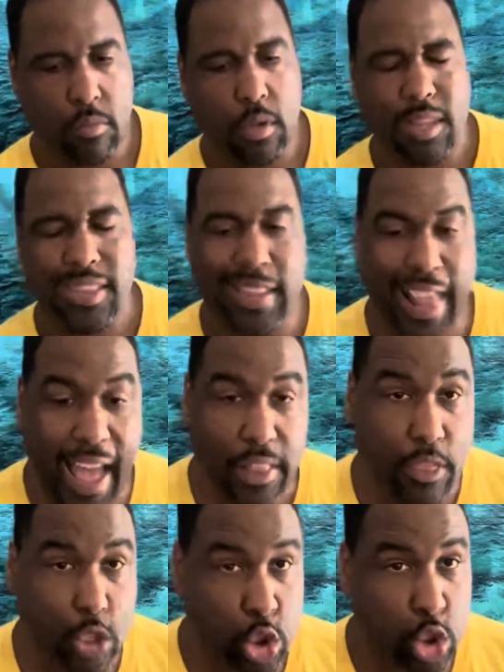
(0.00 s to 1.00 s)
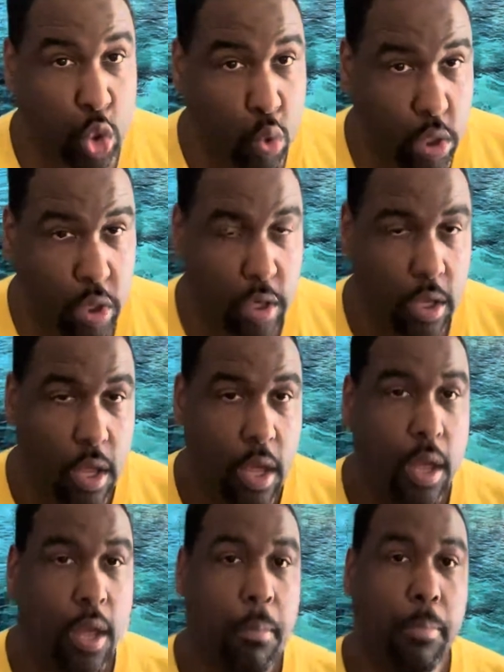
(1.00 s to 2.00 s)
not the shooter,
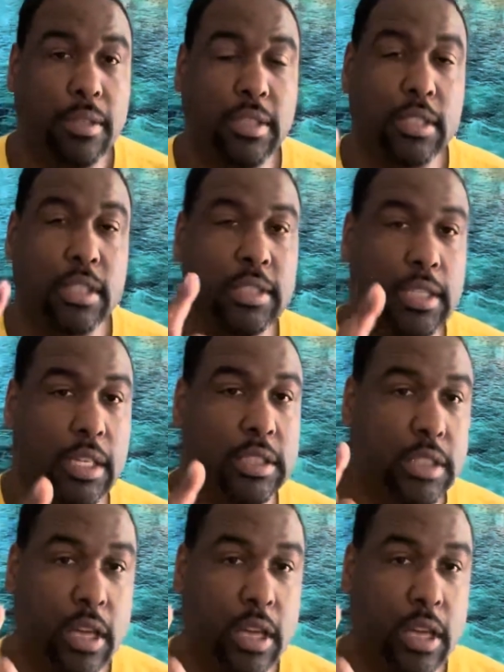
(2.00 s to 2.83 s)
but the decision